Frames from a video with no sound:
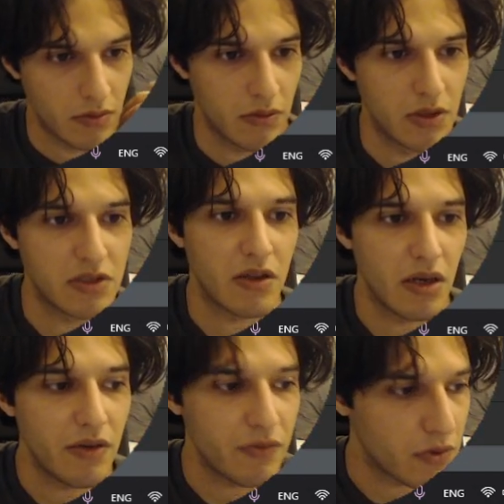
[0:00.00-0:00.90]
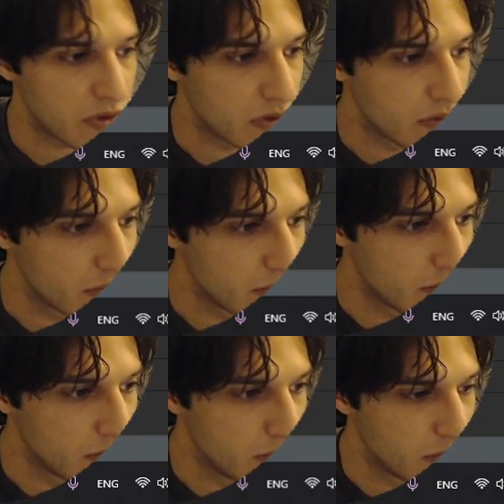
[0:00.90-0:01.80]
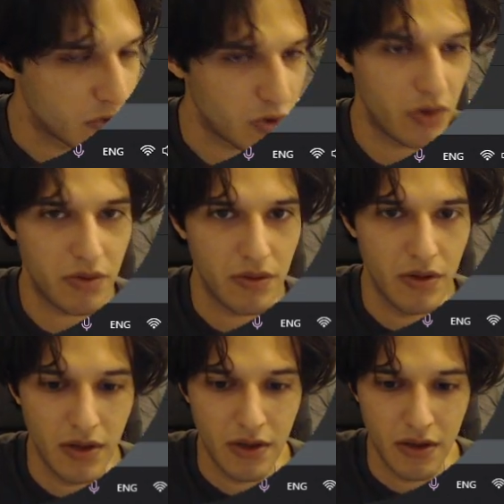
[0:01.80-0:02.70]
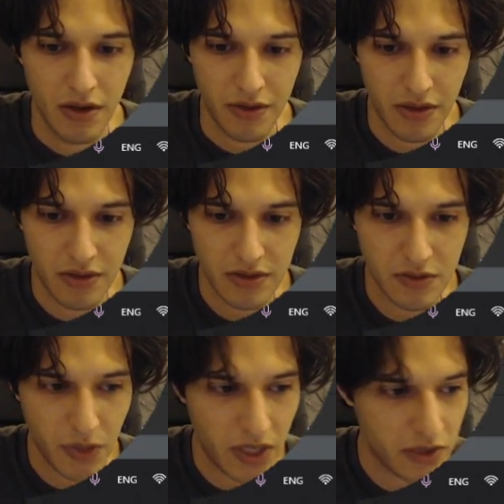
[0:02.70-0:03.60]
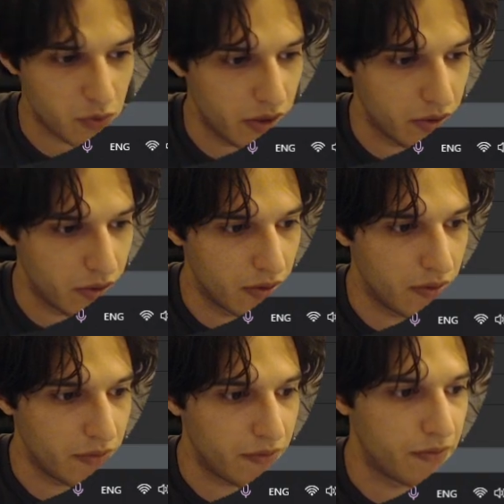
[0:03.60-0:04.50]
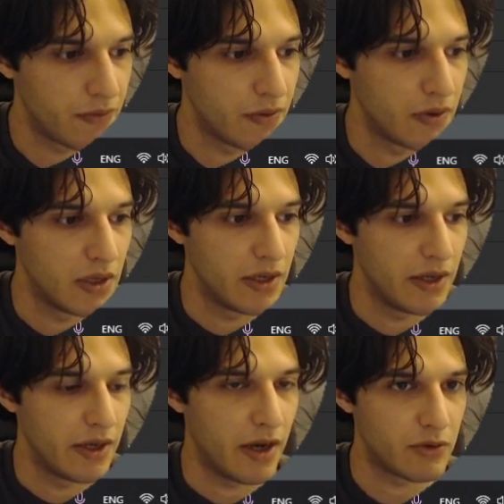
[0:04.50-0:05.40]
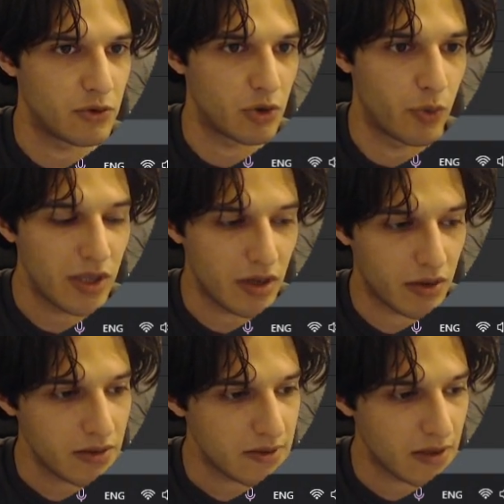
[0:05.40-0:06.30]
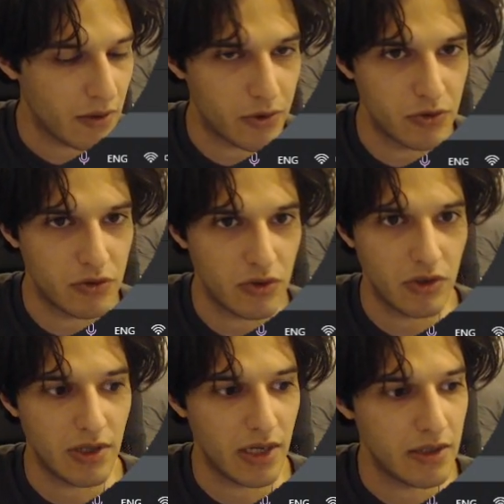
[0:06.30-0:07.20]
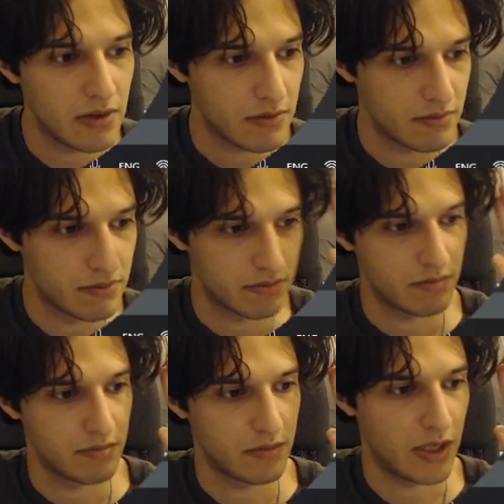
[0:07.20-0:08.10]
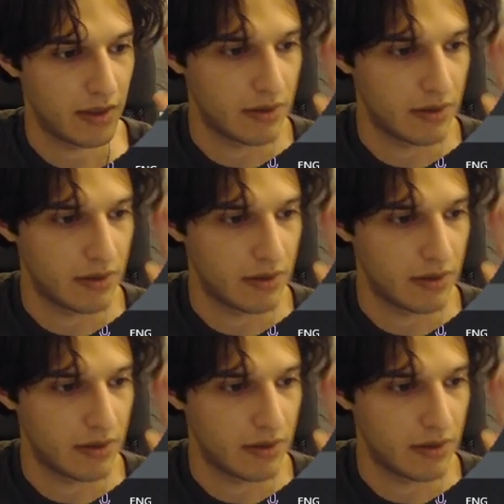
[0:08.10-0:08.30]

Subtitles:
These are the leaf nodes. So I think this is part one of how to query this. I will continue later. Bye.